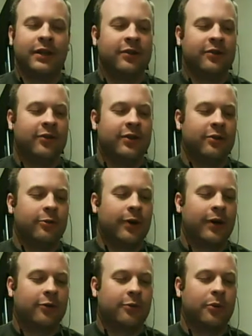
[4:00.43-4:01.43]
easy
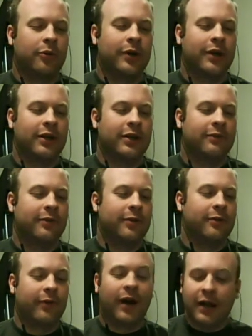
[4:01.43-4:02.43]
to exploit if
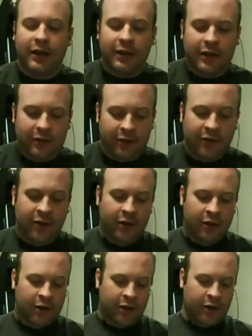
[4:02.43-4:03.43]
you find it.
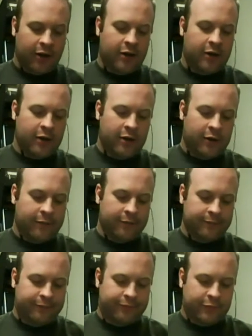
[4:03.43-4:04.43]

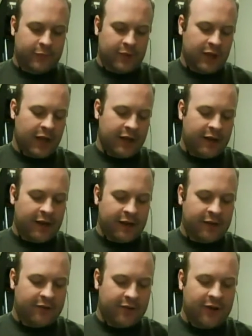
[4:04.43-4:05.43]
And
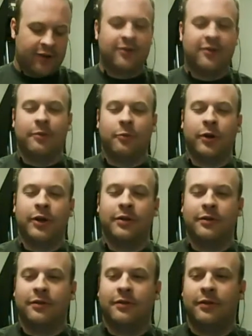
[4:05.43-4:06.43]
it's
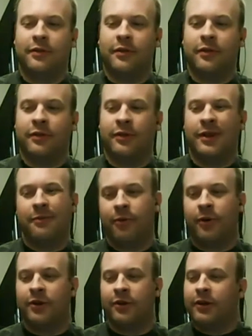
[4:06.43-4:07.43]
somewhat
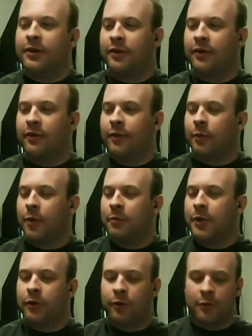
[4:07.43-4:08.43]
different from
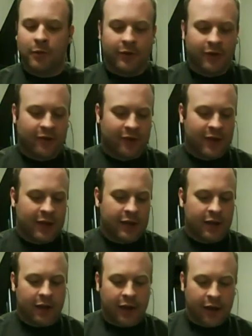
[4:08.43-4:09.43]
what we normally
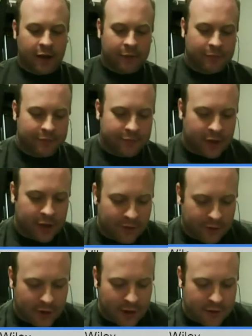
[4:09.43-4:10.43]
see.
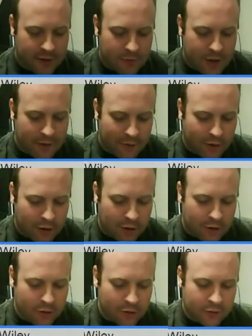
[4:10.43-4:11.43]
I think we have an
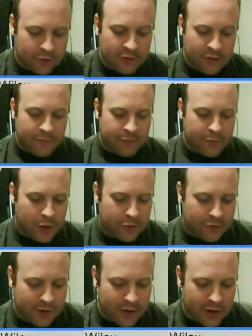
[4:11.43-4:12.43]
article
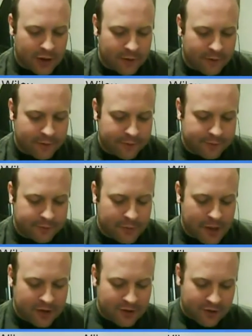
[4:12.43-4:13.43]
posted of
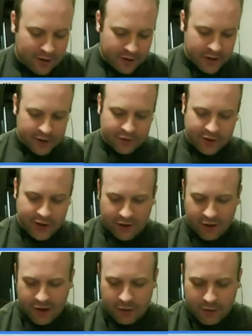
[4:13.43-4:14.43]
basically
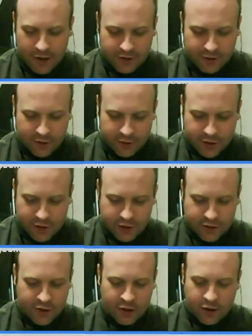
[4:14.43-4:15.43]
security
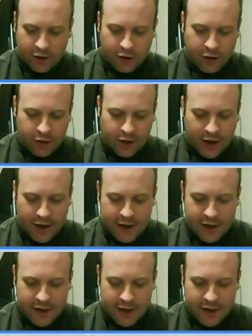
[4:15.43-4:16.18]
researchers are